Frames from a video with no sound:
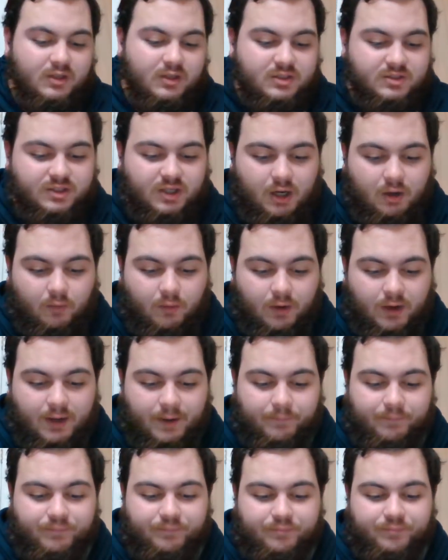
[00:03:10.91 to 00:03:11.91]

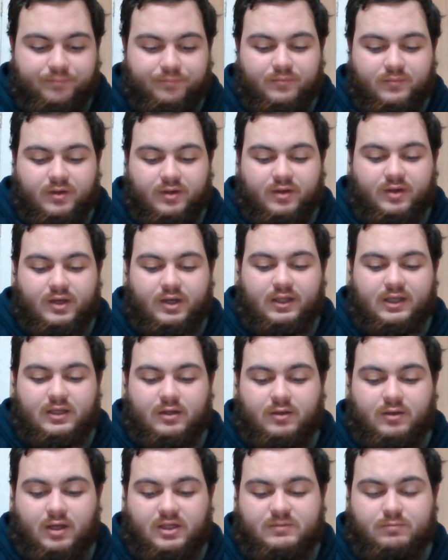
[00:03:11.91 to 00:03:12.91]
So, yeah,
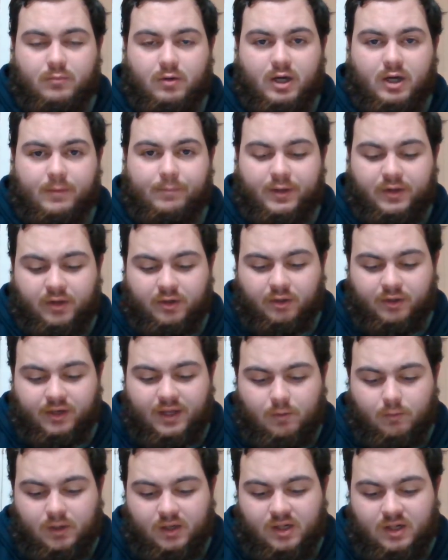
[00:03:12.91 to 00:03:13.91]
that's my opinion on
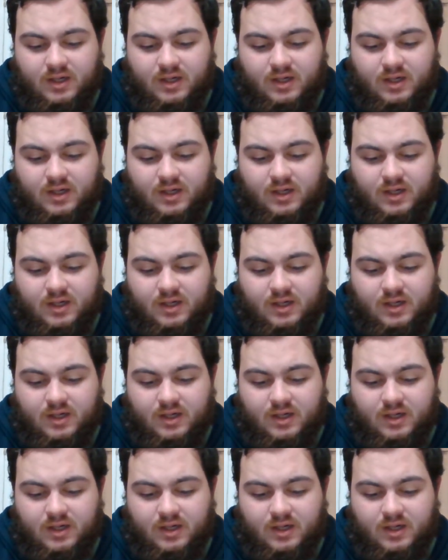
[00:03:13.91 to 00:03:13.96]
that one.